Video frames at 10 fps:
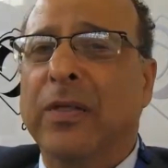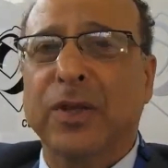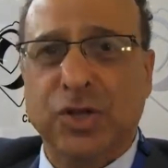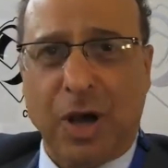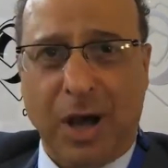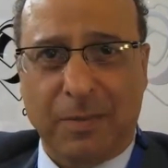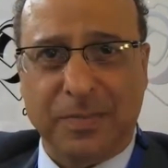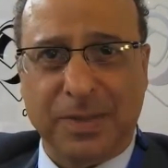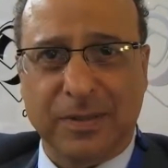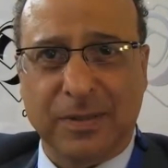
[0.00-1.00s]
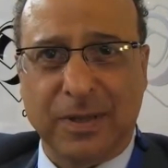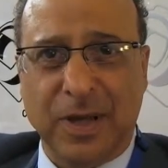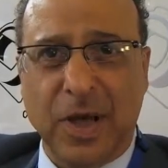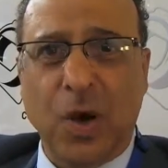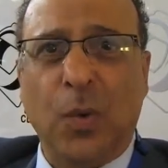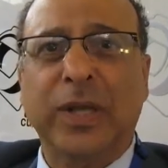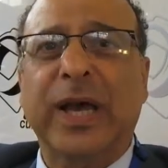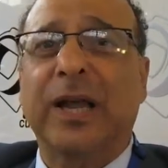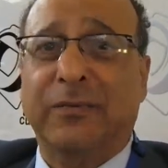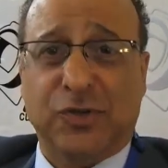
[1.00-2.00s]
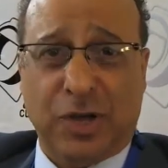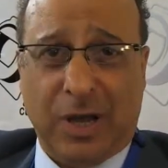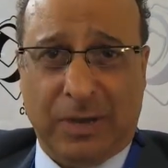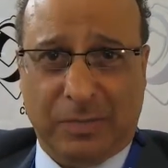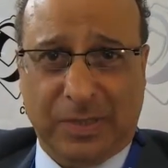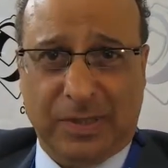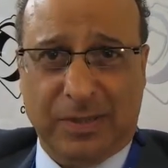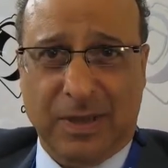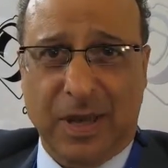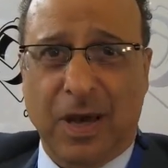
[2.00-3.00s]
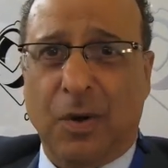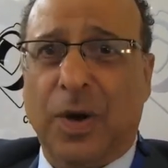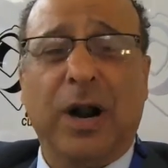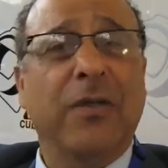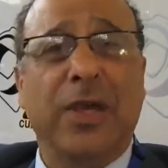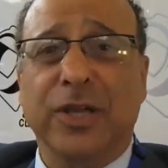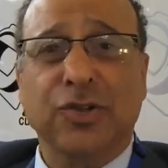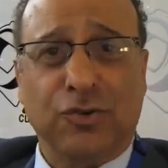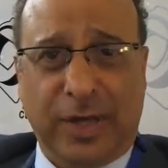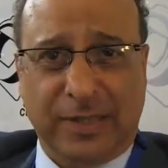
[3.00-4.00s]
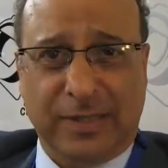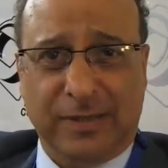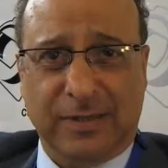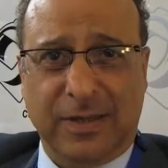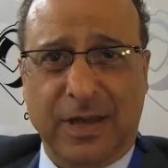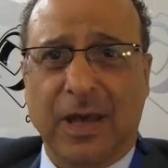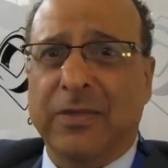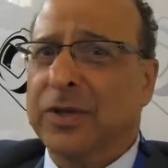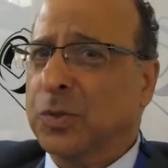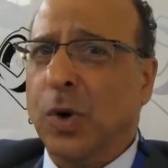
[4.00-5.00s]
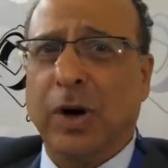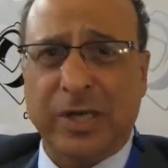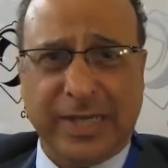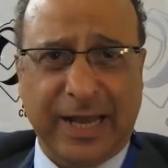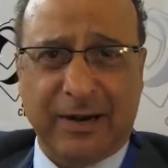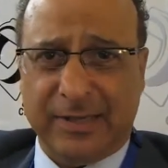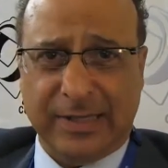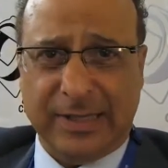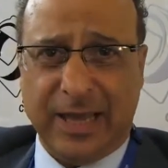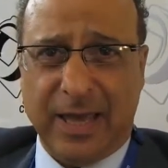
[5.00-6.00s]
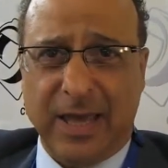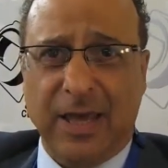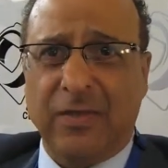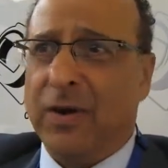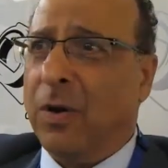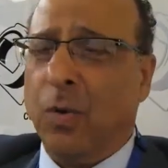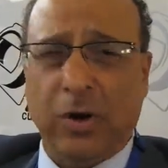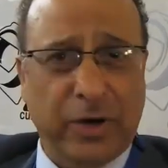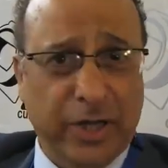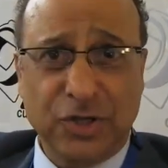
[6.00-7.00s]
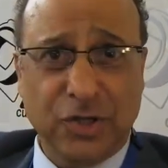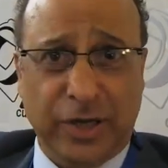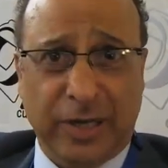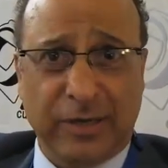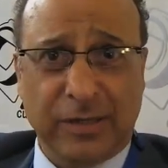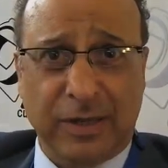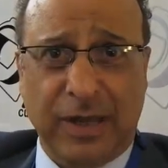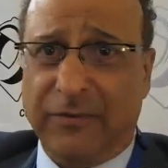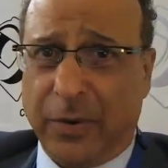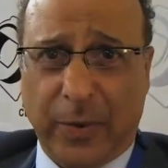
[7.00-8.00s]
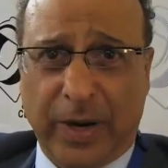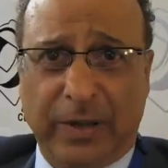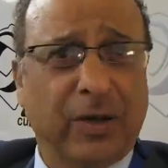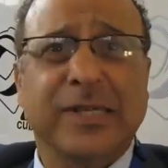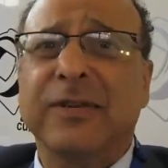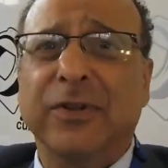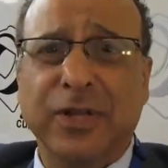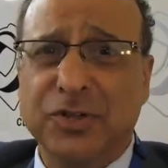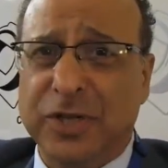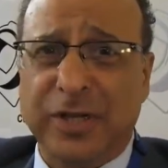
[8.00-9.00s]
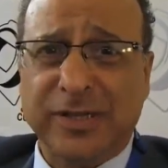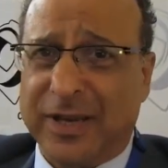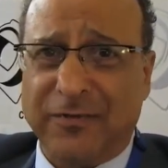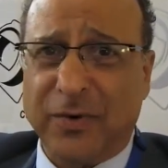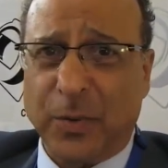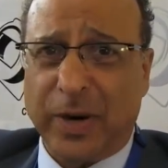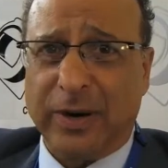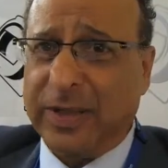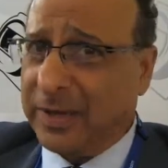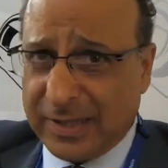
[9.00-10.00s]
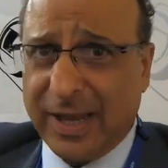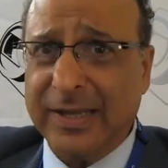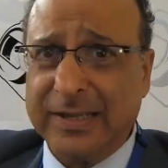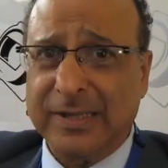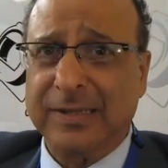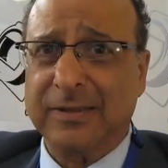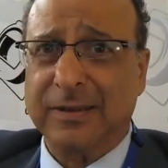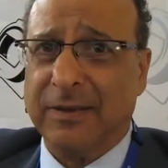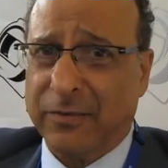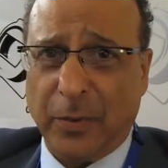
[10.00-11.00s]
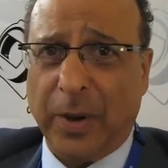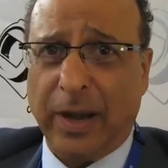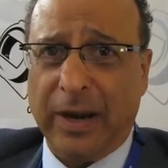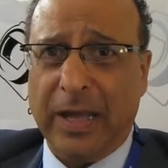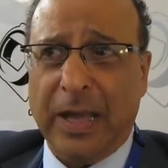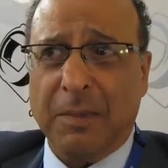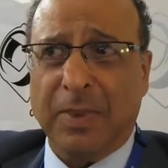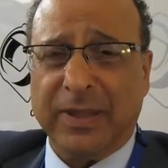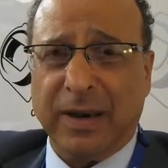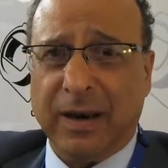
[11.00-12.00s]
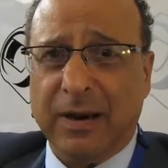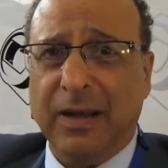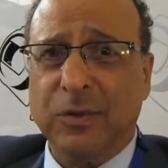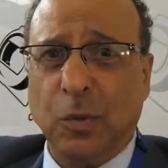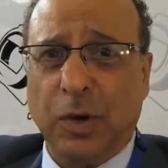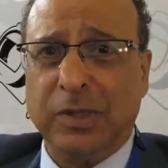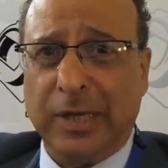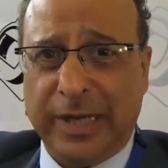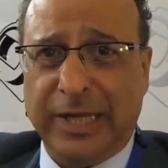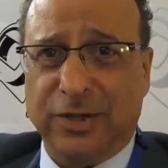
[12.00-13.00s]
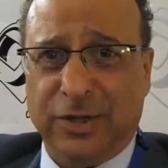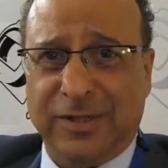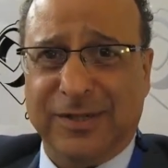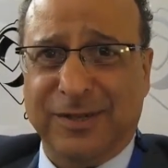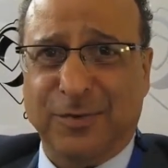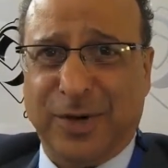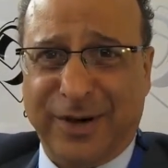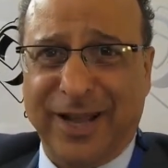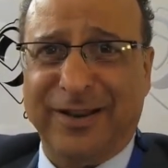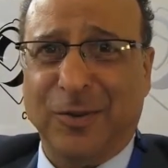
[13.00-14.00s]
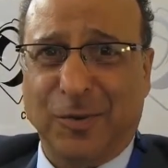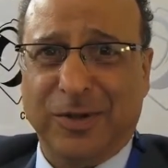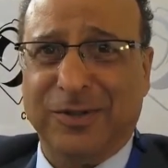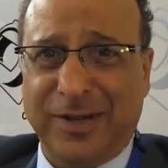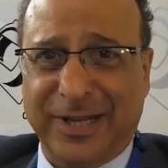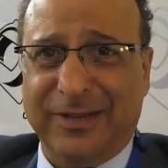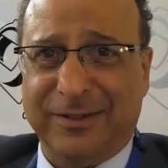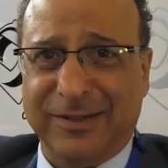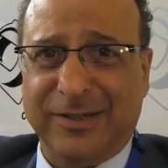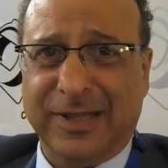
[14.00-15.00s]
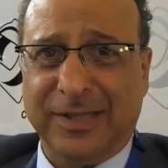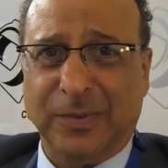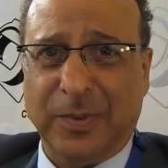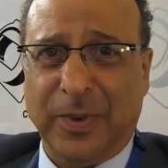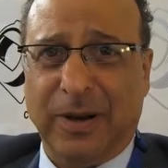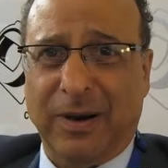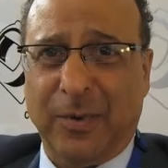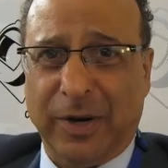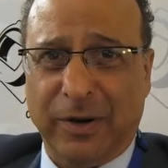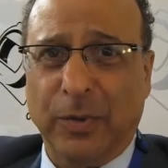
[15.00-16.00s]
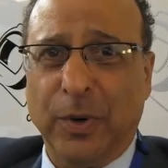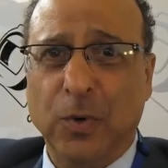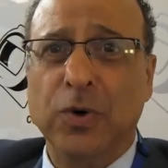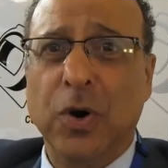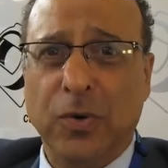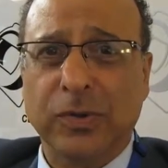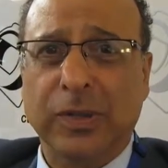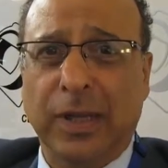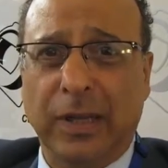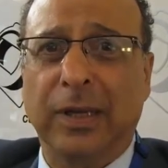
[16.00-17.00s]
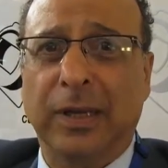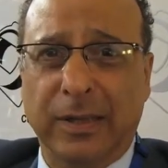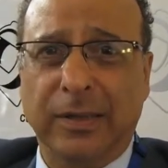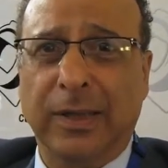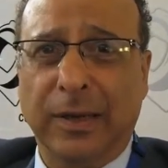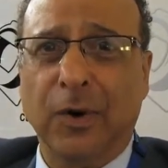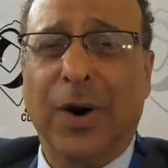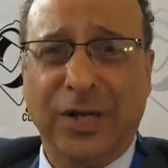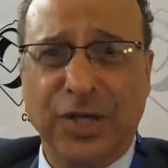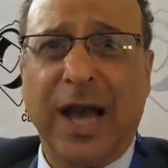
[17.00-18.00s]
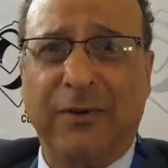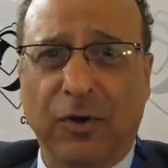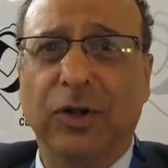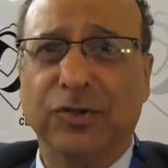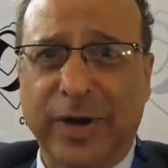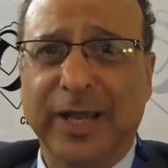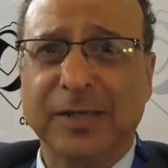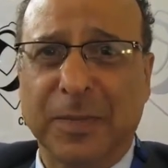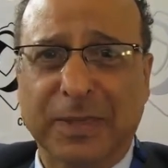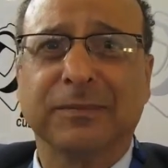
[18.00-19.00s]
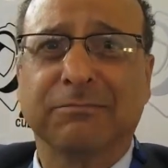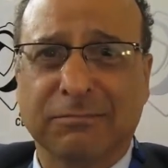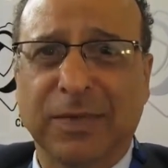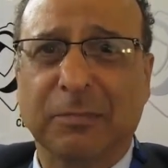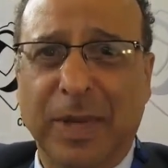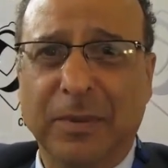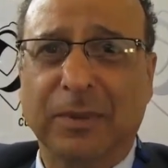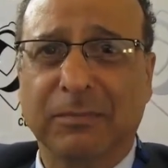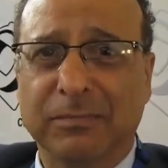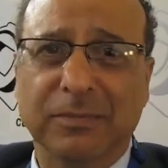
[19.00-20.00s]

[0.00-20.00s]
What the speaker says: are the jobs? What kind of jobs? What are the interests? There's water scarcity. There are water engineers everywhere. There are civil engineers everywhere. There are scientists everywhere. But there are not water leaders. We're creating water leaders. That's what we are. Who are jack of all trades, but maybe